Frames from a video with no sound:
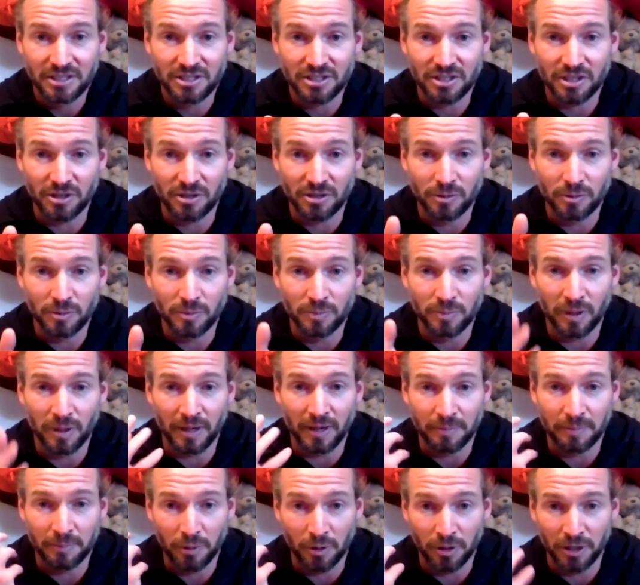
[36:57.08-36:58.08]
So
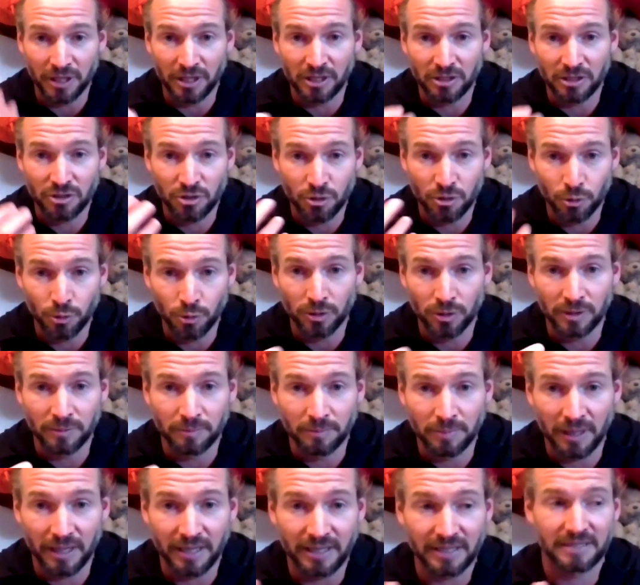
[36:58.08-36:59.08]
by putting a tool
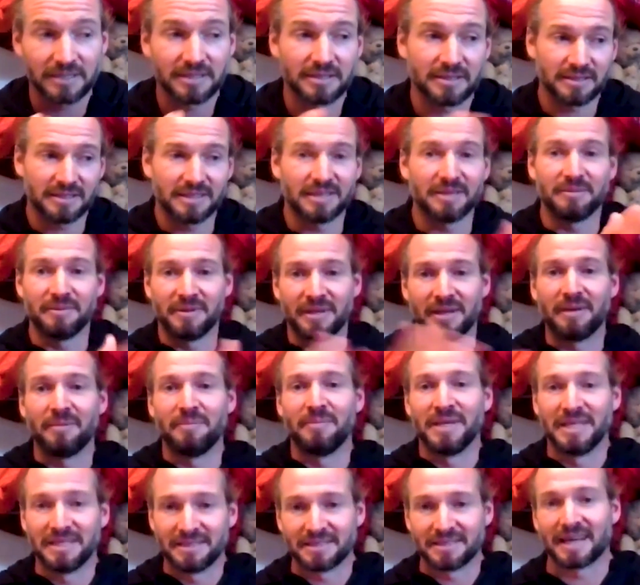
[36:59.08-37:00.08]
in place, it
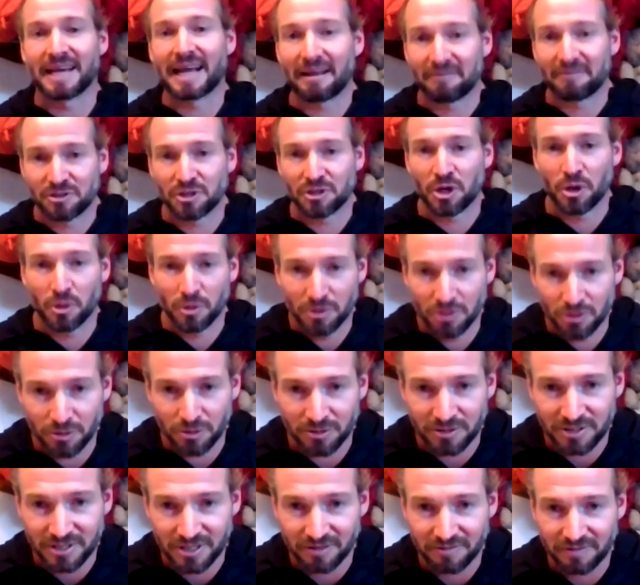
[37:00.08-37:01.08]
means I have to go and
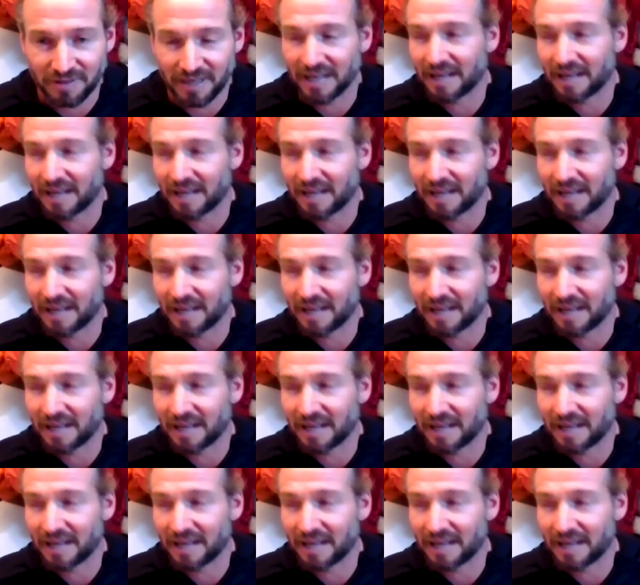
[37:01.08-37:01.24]
do stuff.